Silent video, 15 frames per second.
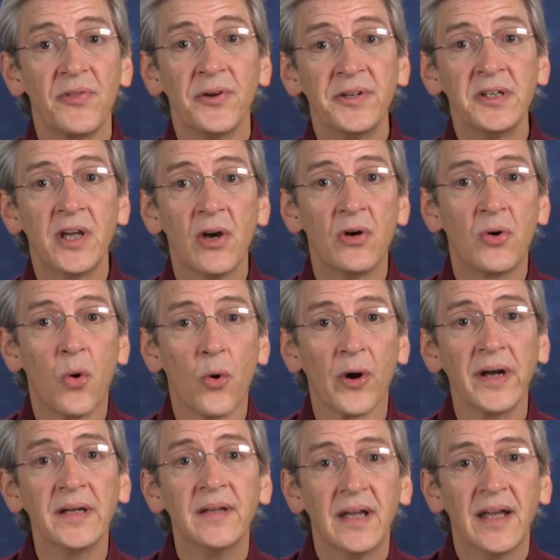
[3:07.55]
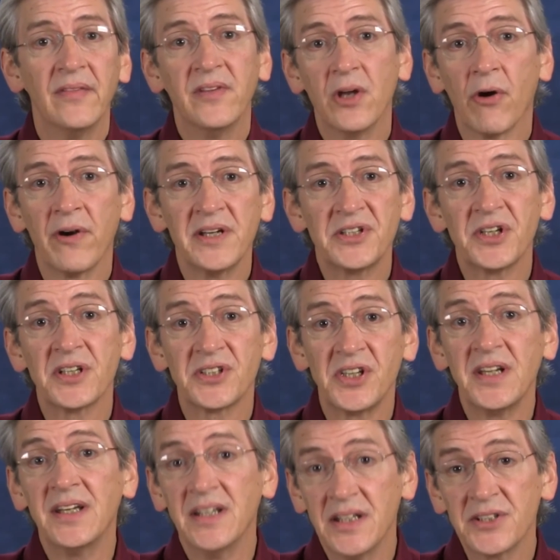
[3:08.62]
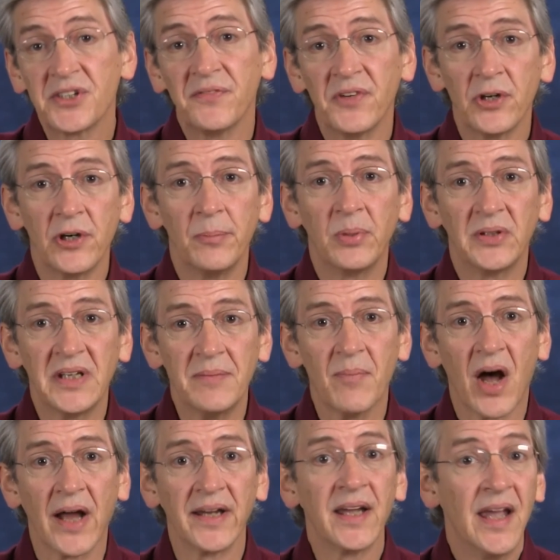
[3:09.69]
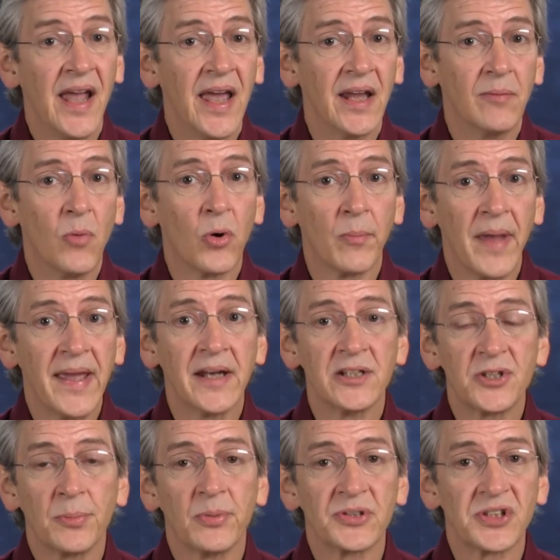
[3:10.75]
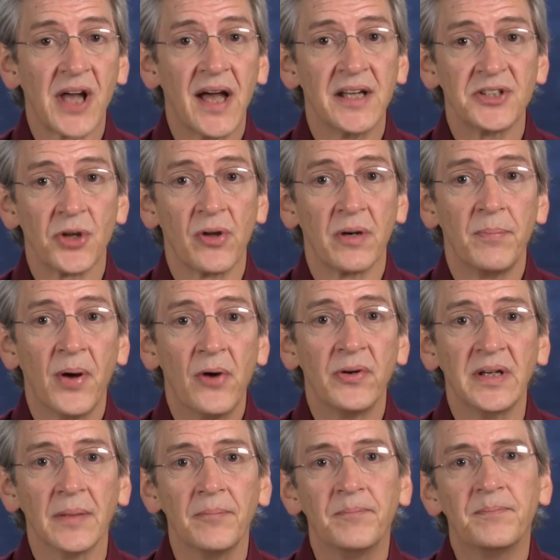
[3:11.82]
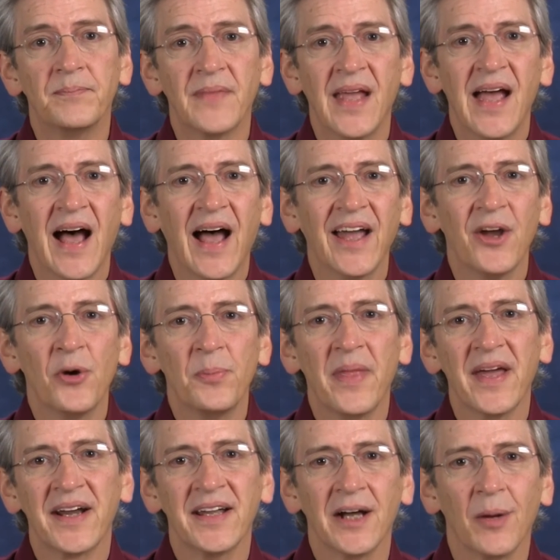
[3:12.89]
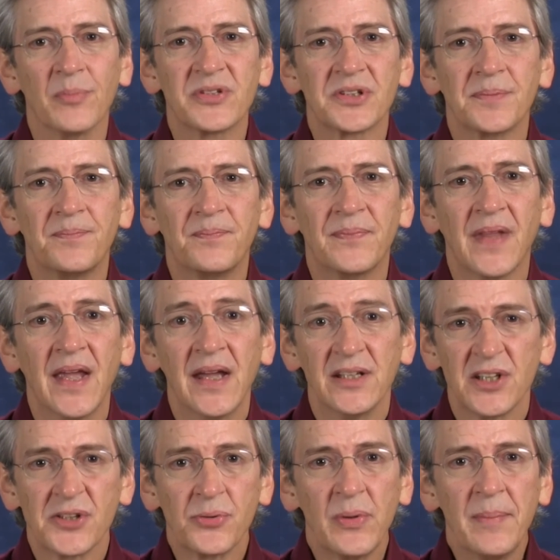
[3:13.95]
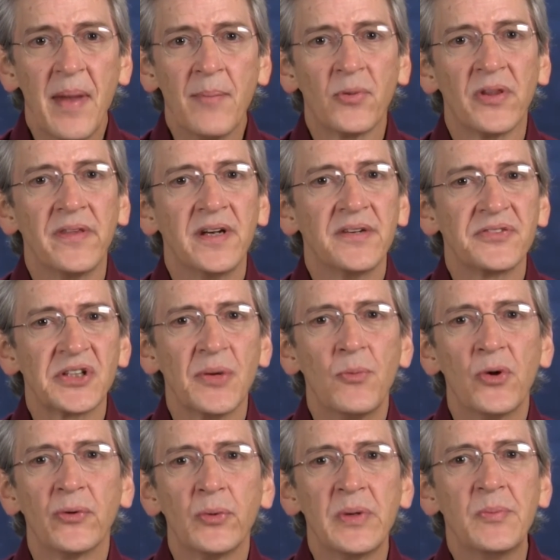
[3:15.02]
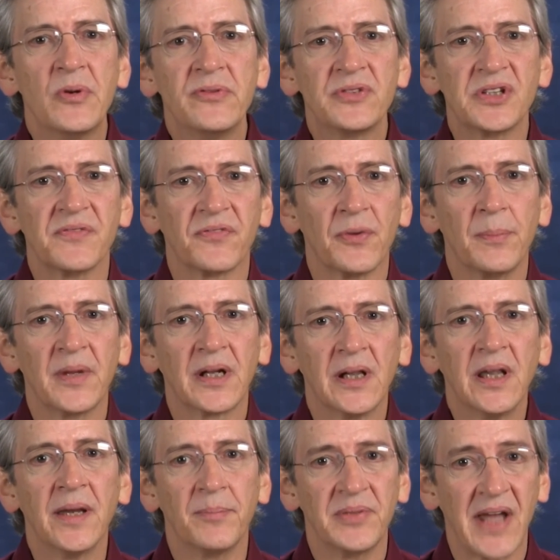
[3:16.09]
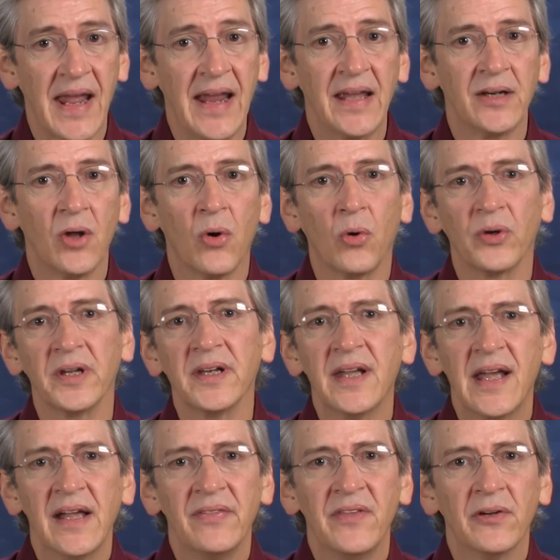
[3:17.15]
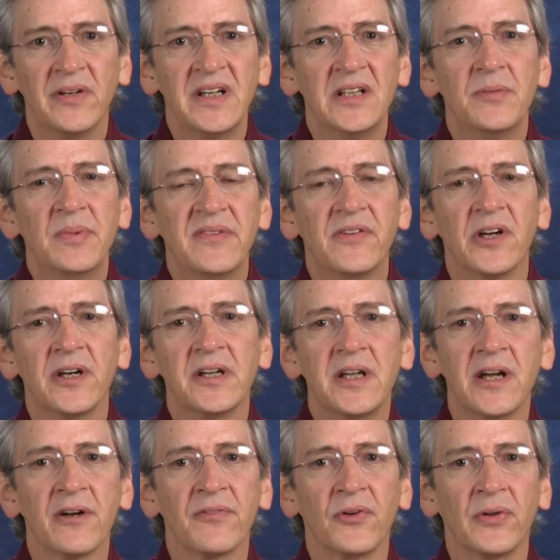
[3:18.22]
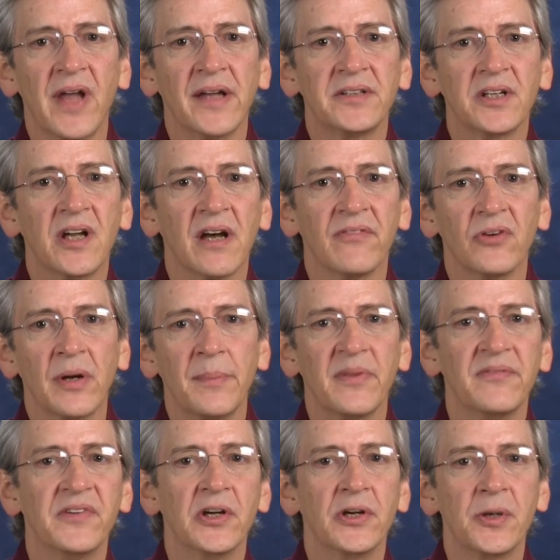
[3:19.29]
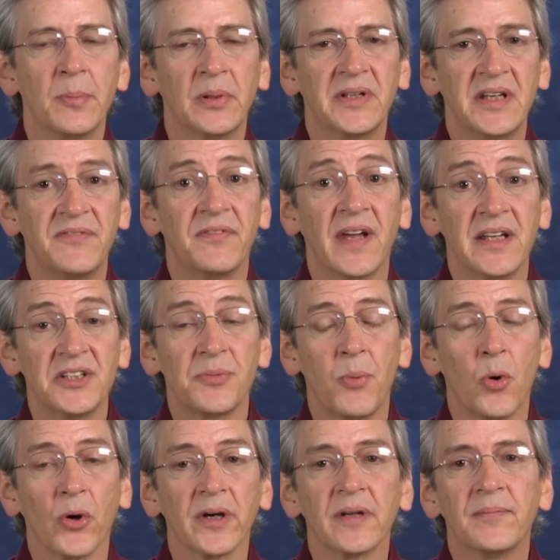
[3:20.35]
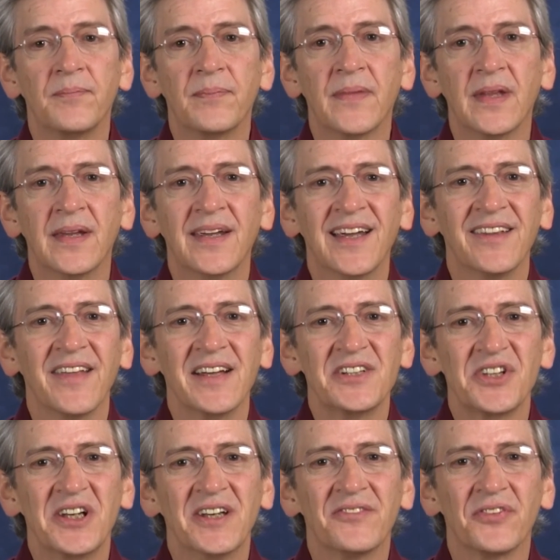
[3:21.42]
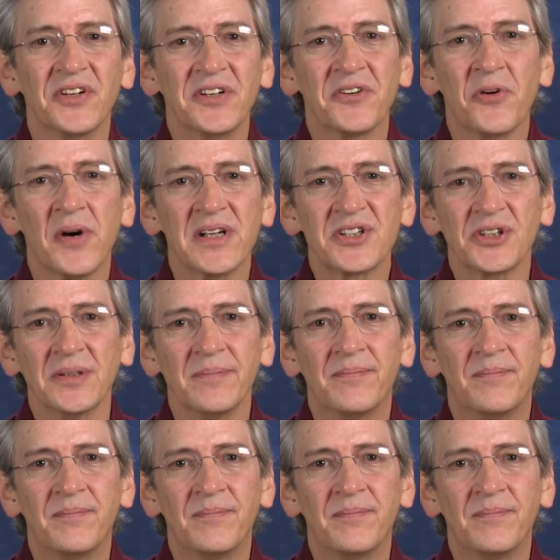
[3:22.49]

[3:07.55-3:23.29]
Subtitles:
there you go, Corey. The RE16 is a Variable-D mic and a more manageable size on a podium. I hope that helps. Just remember that if someone removes it from the clip to handhold it, they'll need to be very careful not to cover up the Variable-D phase port. Thanks again for your question.